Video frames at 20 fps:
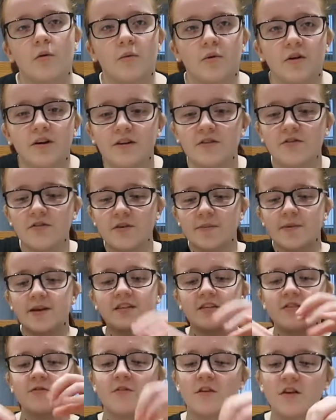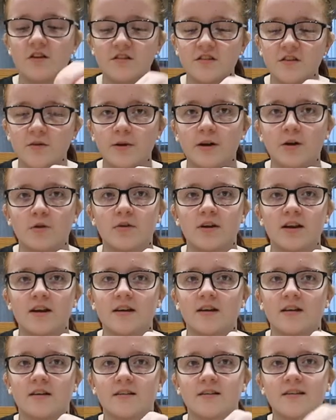But what if you mix the first two
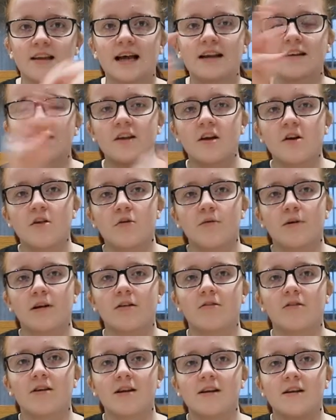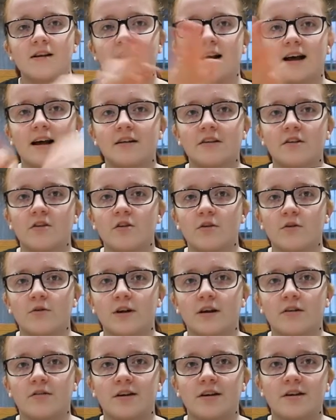ingredients, add the other ingredient, add another
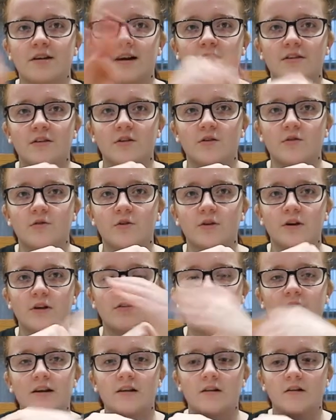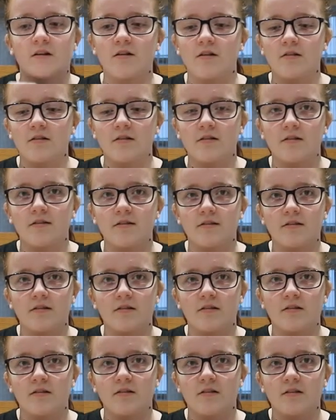ingredient, add another ingredient?
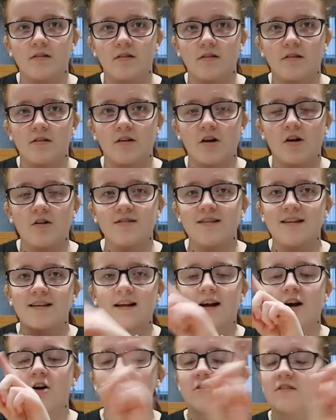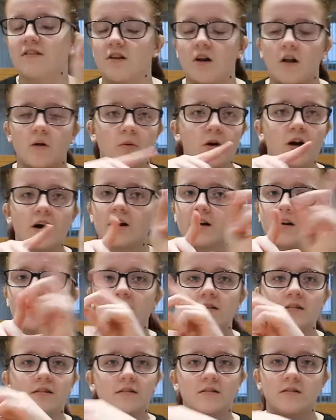Or does it not work?
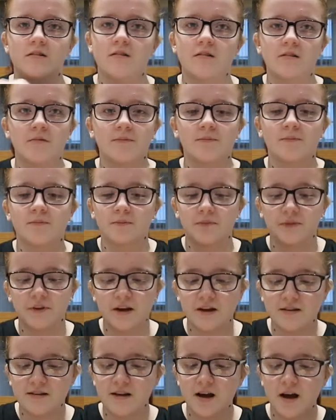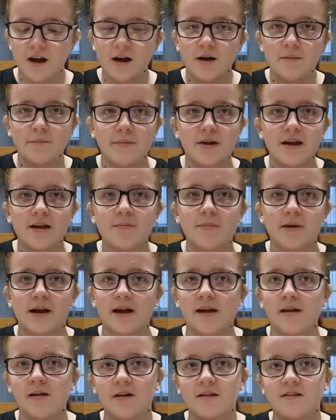Because
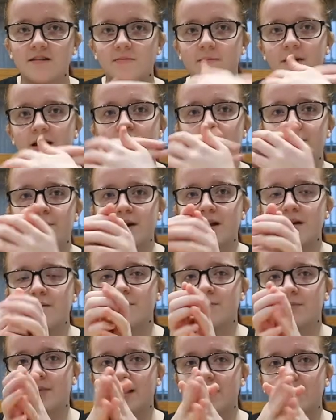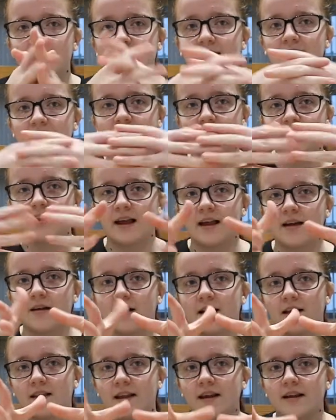that's a
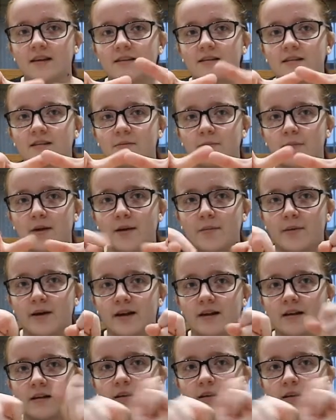list, maybe.